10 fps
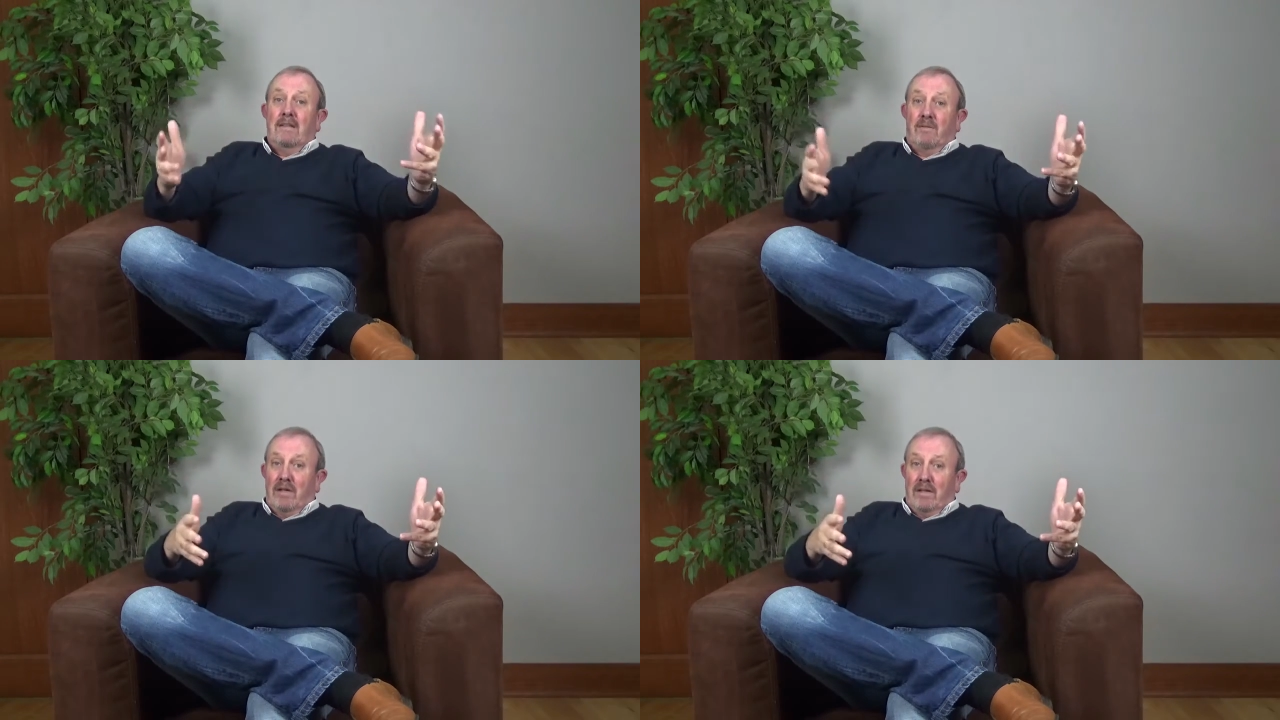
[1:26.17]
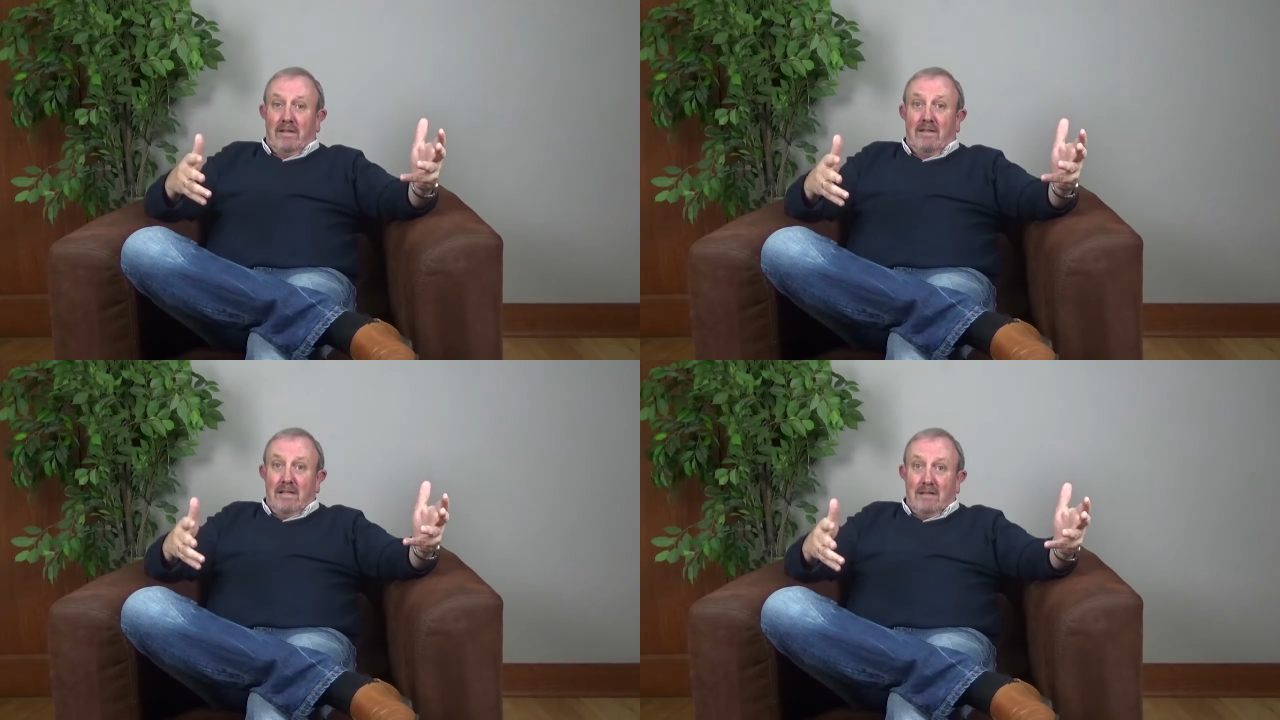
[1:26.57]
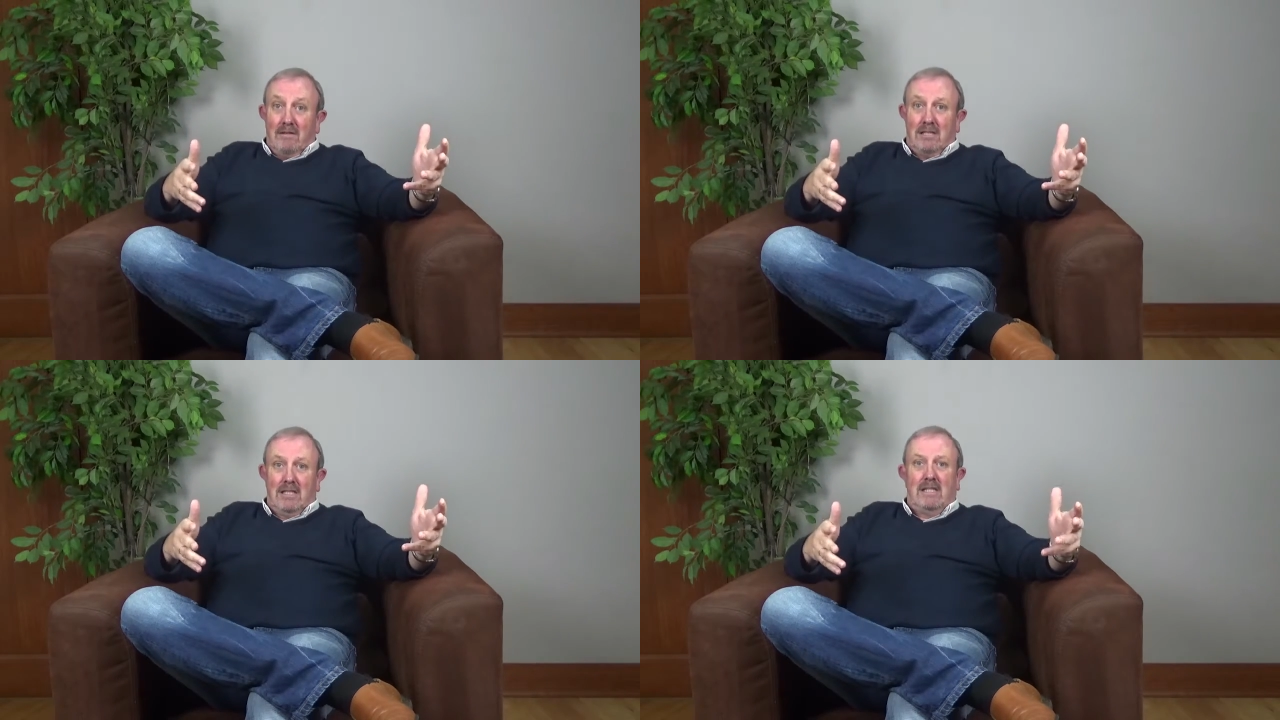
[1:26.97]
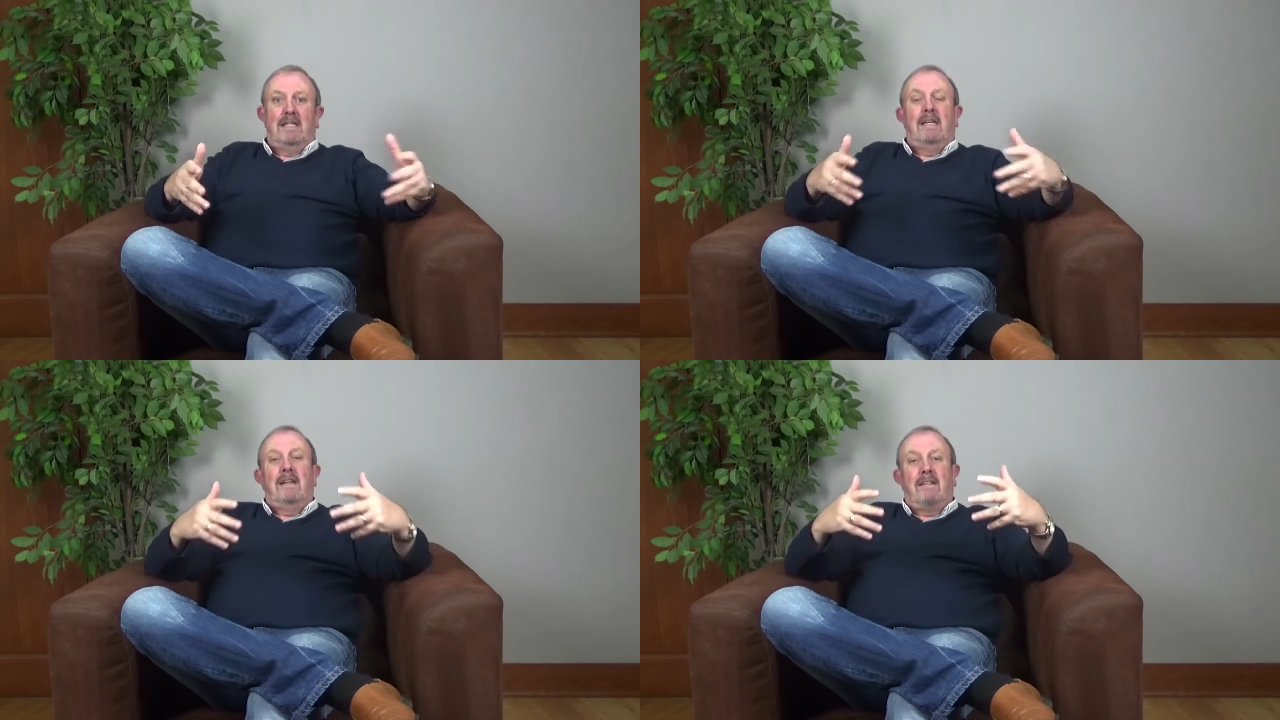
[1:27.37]
versus little
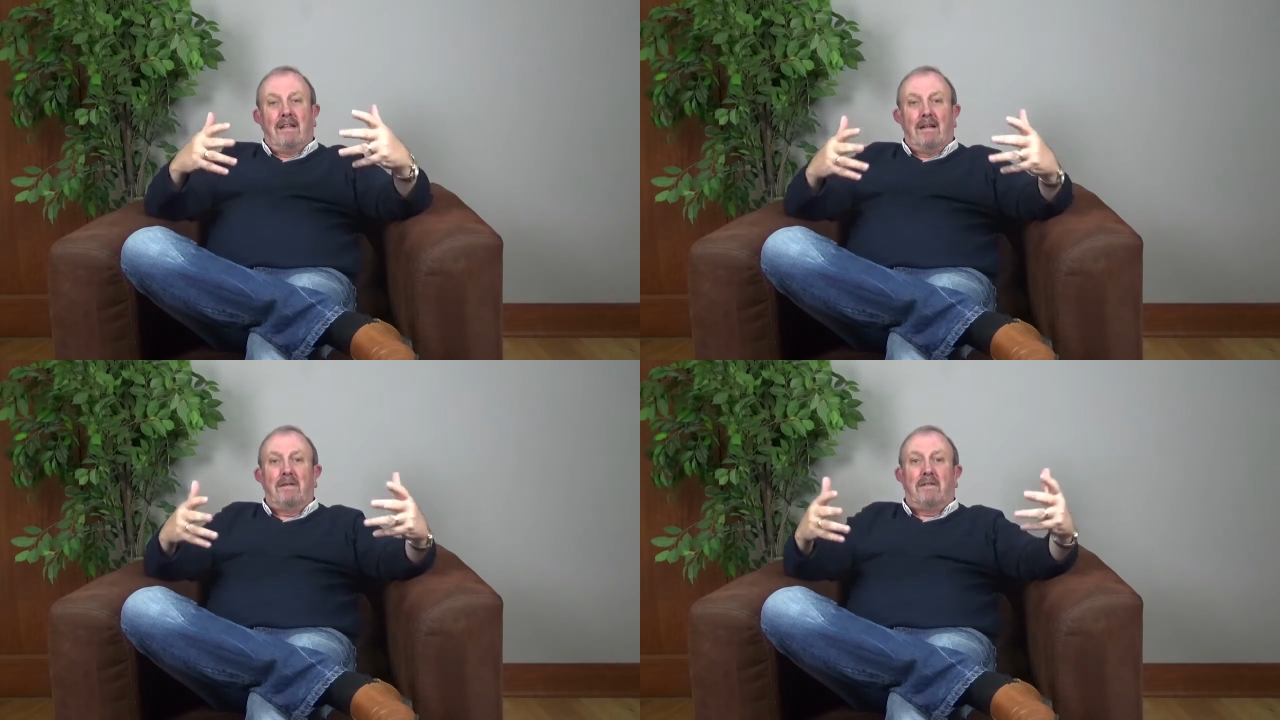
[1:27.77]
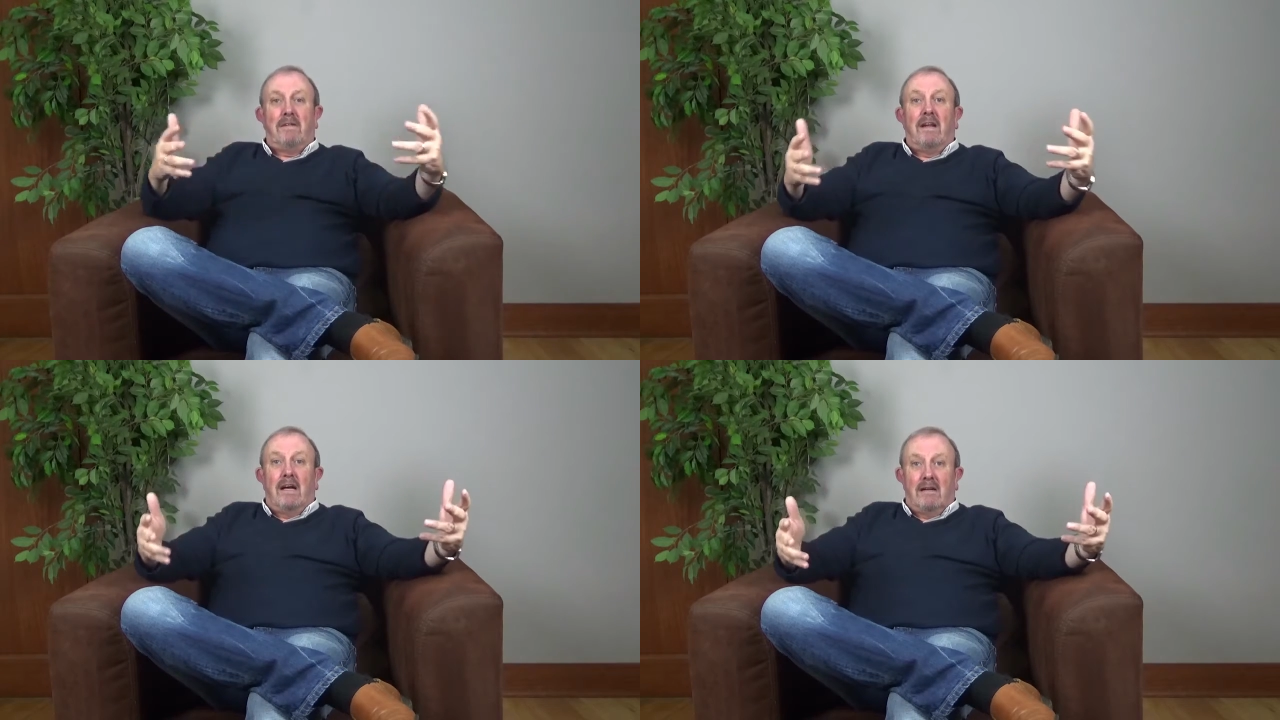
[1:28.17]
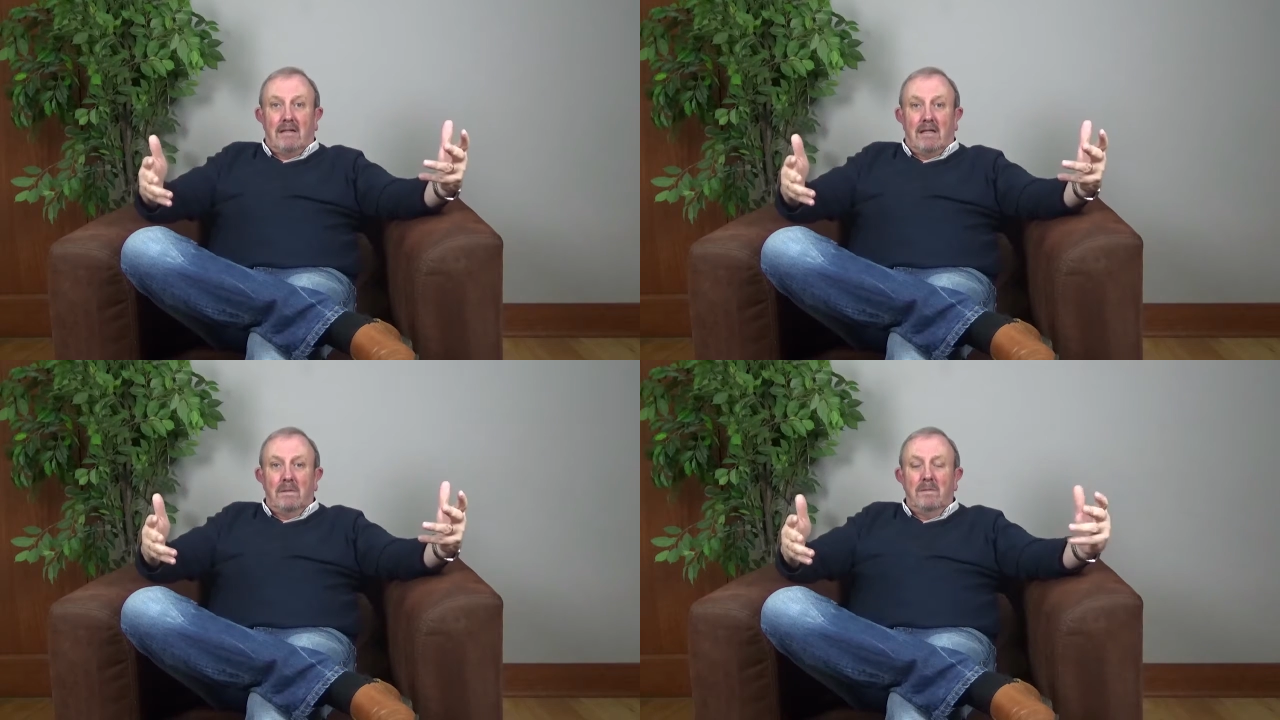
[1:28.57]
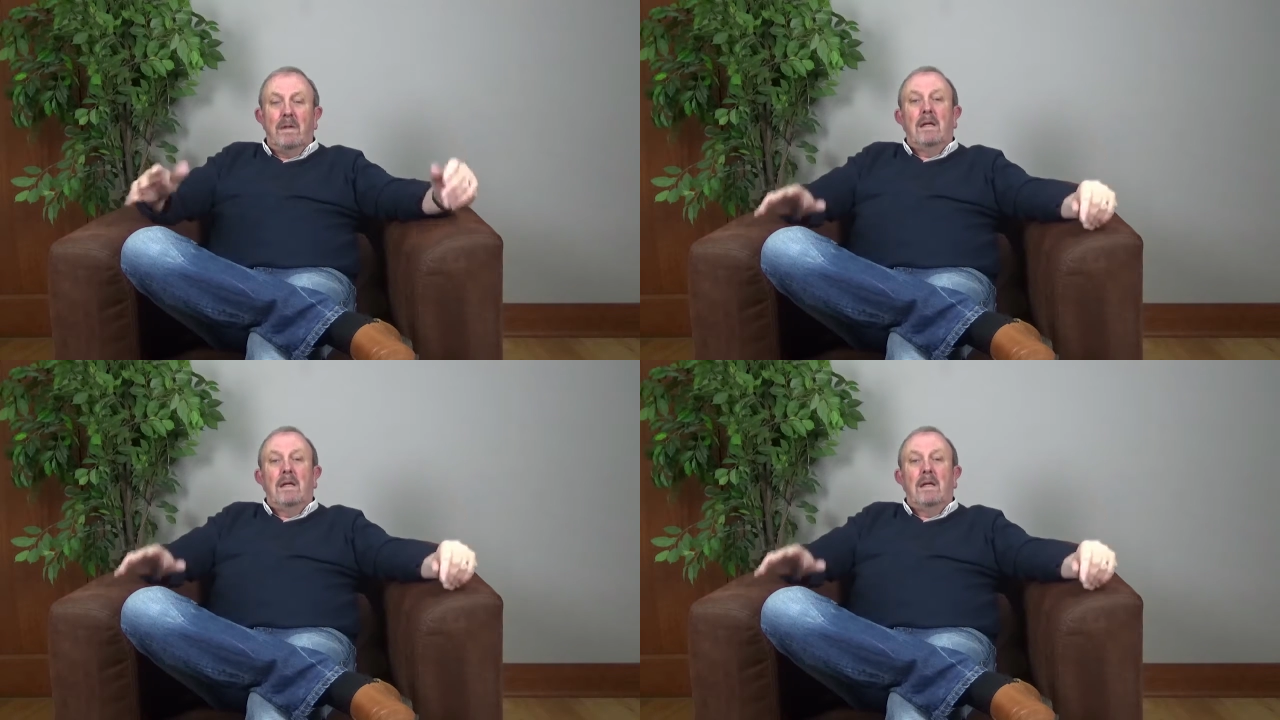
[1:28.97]
chicken in a sales scenario,